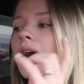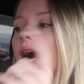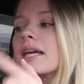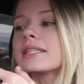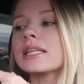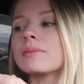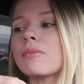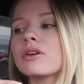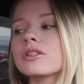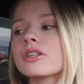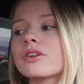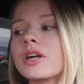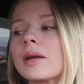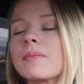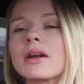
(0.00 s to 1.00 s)
I seen
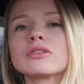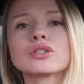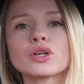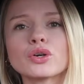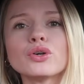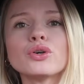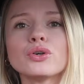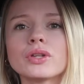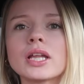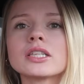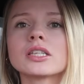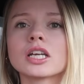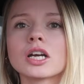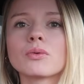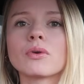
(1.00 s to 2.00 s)
Boston cream and I was like, oh,
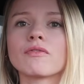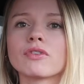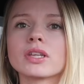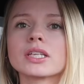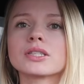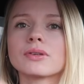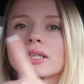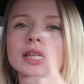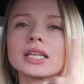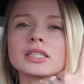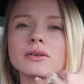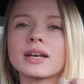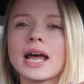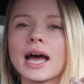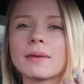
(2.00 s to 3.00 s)
that's a good one for this week.
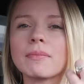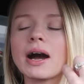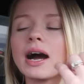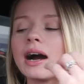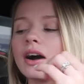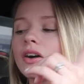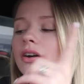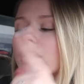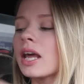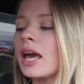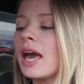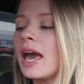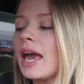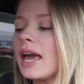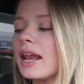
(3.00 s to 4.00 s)
That's the one I had my eye on.
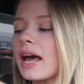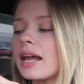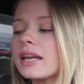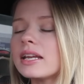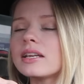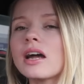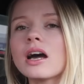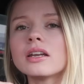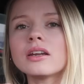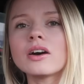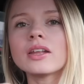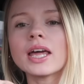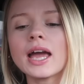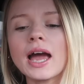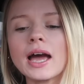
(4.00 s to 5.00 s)
And I did not
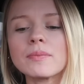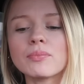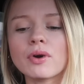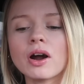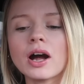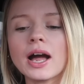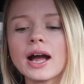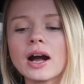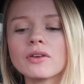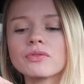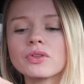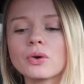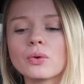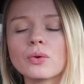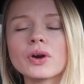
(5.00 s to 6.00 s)
know they had brought
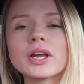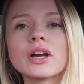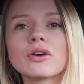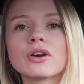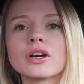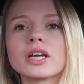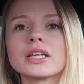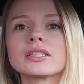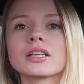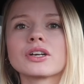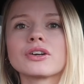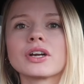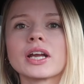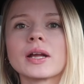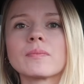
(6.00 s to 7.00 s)
out the Oreo cookies
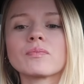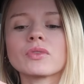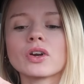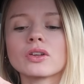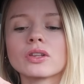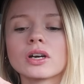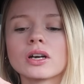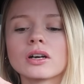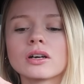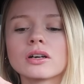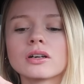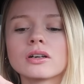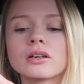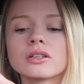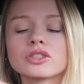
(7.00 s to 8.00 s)
and cream or the
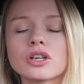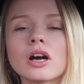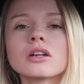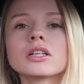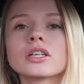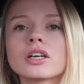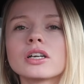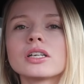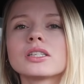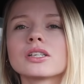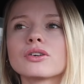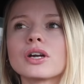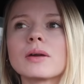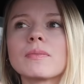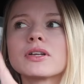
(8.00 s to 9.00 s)
chocolate cookies
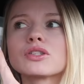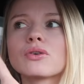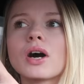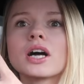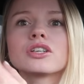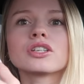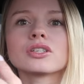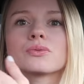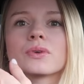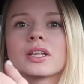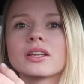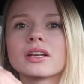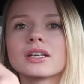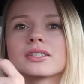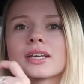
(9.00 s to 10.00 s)
and cream until I just went
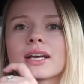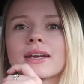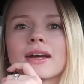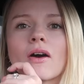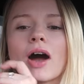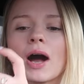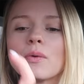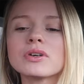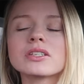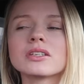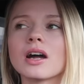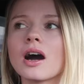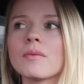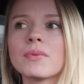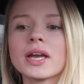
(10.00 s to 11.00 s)
in there a second ago. I was
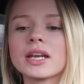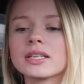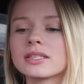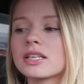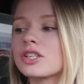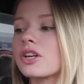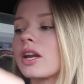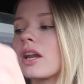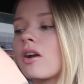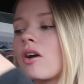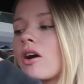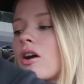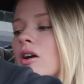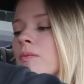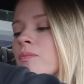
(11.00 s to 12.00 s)
not paying attention at
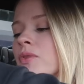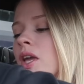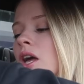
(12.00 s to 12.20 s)
all.